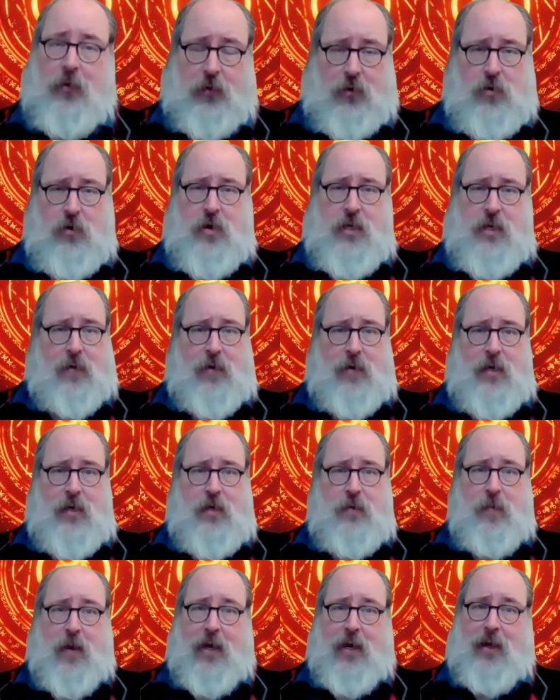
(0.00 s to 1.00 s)
across
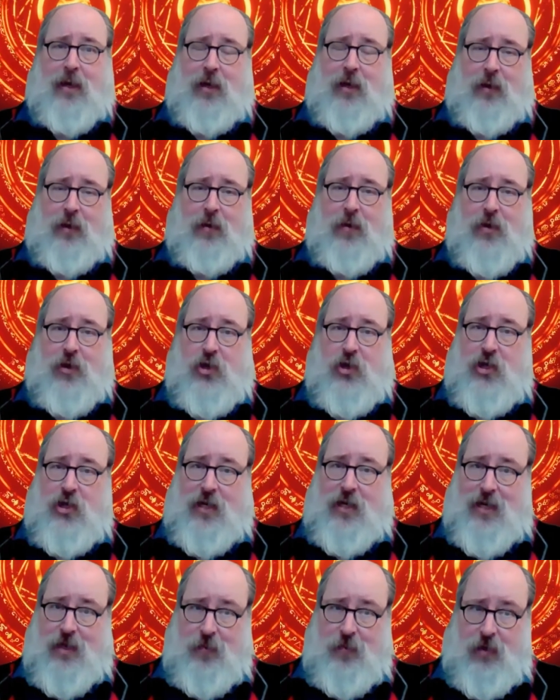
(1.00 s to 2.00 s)
evidence making it clear that
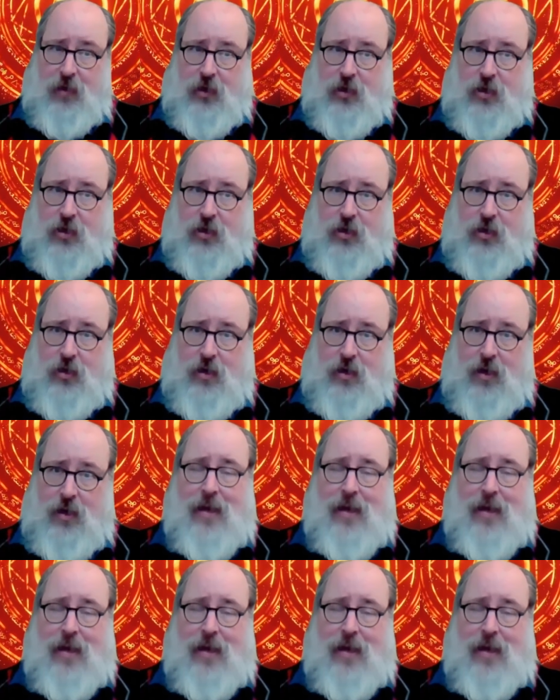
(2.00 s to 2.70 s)
she is malicious,